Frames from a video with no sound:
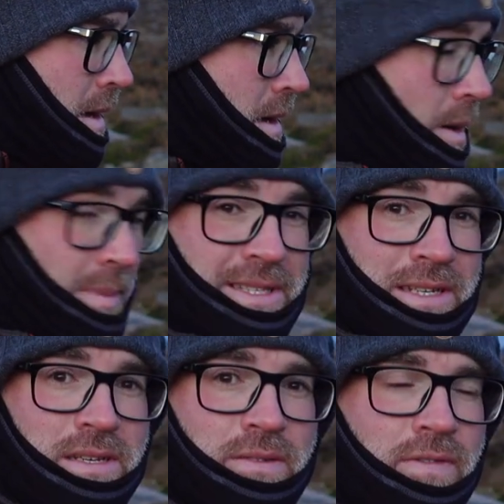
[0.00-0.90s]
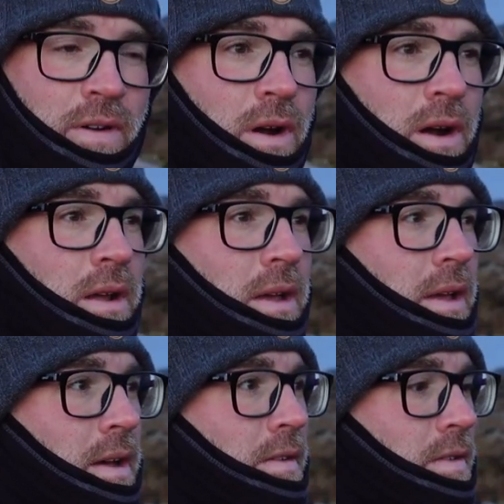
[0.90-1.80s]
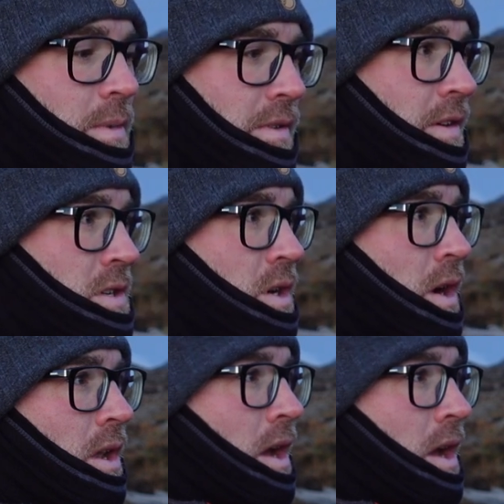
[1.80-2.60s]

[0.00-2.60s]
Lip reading: composition for my first shot. Now,